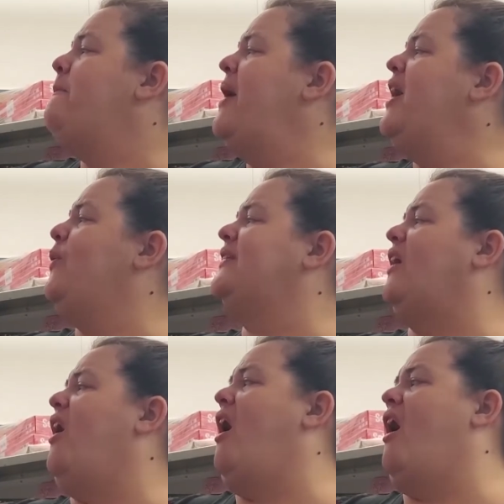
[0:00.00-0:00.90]
Pig was
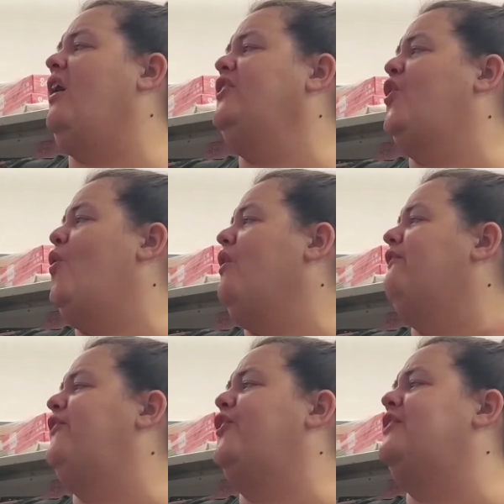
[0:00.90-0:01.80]
a hardcore,
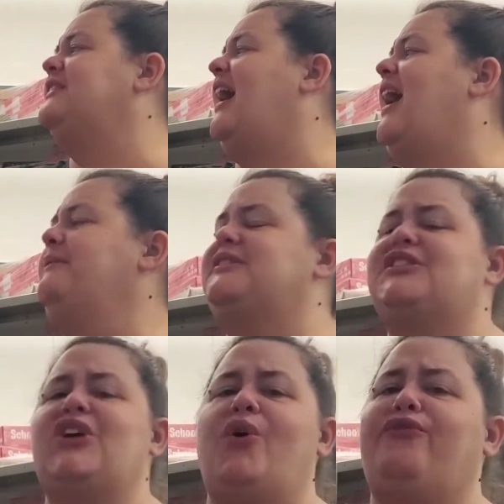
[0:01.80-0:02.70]
full-time
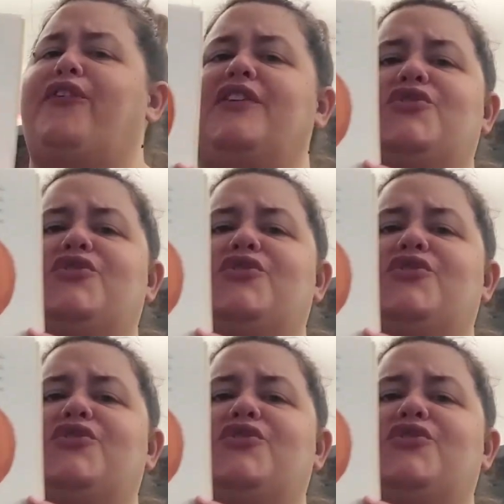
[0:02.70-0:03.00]
sofa